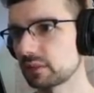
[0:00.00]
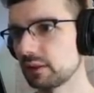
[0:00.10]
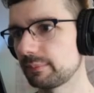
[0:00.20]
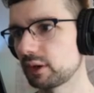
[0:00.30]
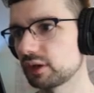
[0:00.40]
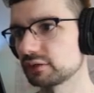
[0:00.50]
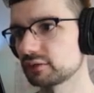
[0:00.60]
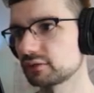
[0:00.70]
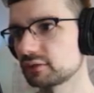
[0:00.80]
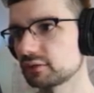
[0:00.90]
The
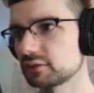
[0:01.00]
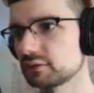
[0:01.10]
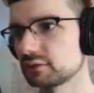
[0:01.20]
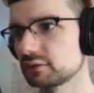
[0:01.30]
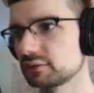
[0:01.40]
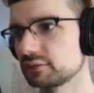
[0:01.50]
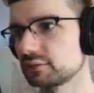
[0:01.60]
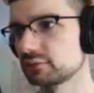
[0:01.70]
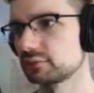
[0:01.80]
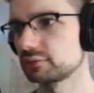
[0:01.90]
parts.
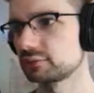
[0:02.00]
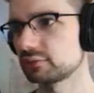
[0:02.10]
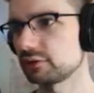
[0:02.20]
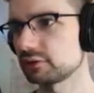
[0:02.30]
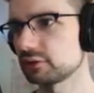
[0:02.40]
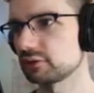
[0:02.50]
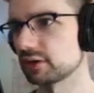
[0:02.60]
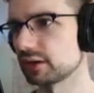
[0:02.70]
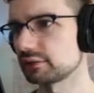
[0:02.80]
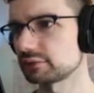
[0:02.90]
This is good
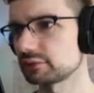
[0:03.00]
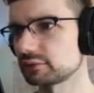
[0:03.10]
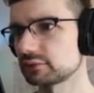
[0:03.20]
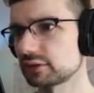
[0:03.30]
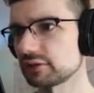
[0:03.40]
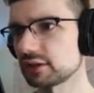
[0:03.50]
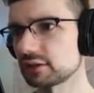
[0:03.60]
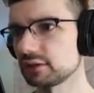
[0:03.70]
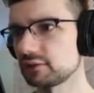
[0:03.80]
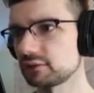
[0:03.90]
stuff. I'll take
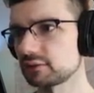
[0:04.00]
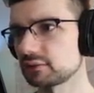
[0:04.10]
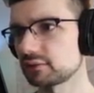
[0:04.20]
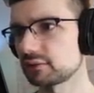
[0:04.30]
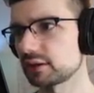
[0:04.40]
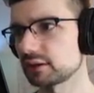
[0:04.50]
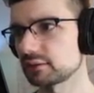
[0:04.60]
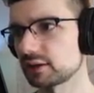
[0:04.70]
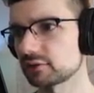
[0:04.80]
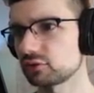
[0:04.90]
these. It's
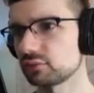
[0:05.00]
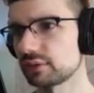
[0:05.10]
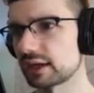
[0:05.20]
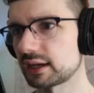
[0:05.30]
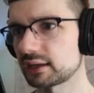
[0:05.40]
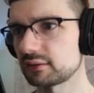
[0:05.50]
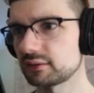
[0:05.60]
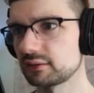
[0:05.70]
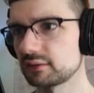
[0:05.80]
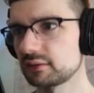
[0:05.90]
not not too bad.
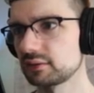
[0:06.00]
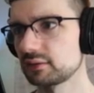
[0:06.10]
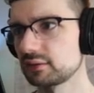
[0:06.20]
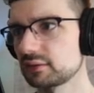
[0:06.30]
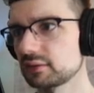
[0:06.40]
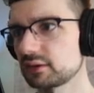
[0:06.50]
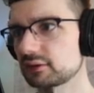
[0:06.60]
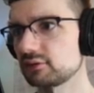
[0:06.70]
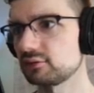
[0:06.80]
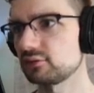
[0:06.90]

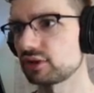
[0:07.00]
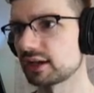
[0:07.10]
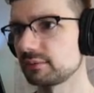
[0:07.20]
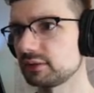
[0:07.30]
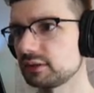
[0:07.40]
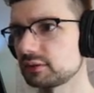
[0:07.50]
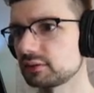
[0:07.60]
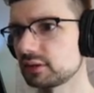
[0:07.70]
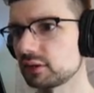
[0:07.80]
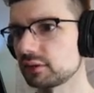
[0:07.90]
Not too shabby.
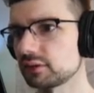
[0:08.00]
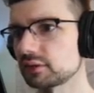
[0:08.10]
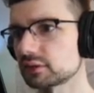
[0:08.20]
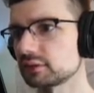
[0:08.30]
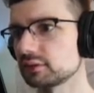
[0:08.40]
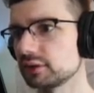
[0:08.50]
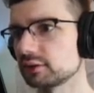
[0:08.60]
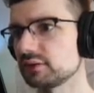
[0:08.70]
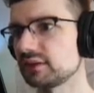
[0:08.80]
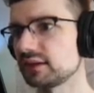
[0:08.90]
Oh, and look.
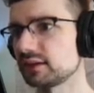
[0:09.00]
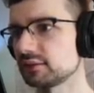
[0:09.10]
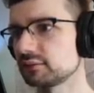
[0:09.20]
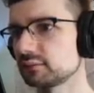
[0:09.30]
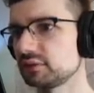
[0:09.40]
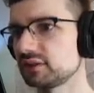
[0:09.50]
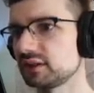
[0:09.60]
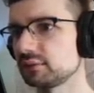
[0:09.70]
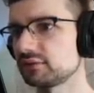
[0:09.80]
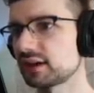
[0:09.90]
Look, we did it. We did
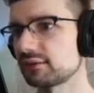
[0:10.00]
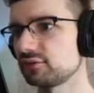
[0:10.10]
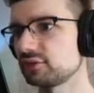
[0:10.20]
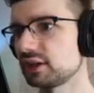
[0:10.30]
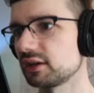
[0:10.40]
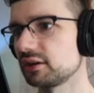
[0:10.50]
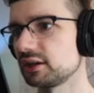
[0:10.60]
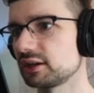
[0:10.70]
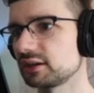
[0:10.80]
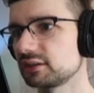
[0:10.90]
it. We scavenged the
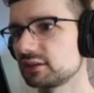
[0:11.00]
area.